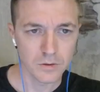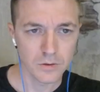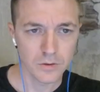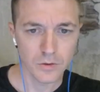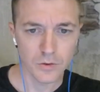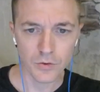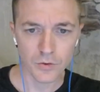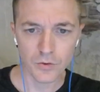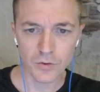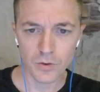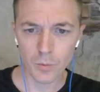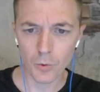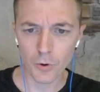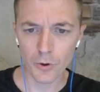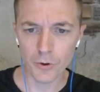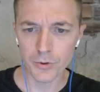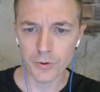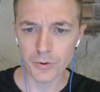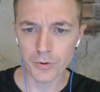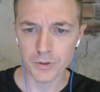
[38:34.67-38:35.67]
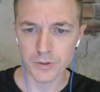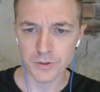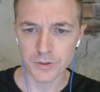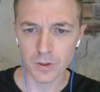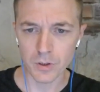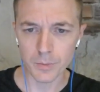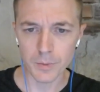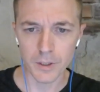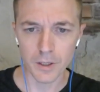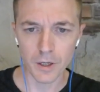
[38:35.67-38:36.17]
Somewhere here it
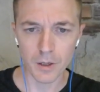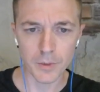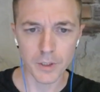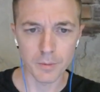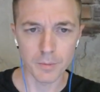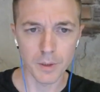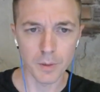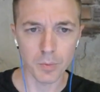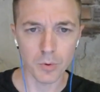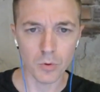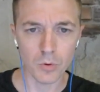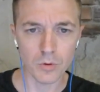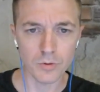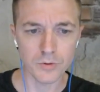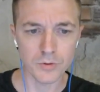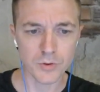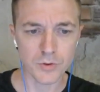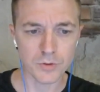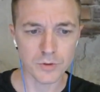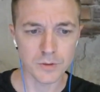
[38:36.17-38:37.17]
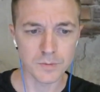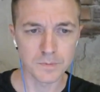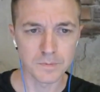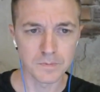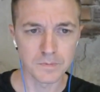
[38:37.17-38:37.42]
told me how many people are on the stream.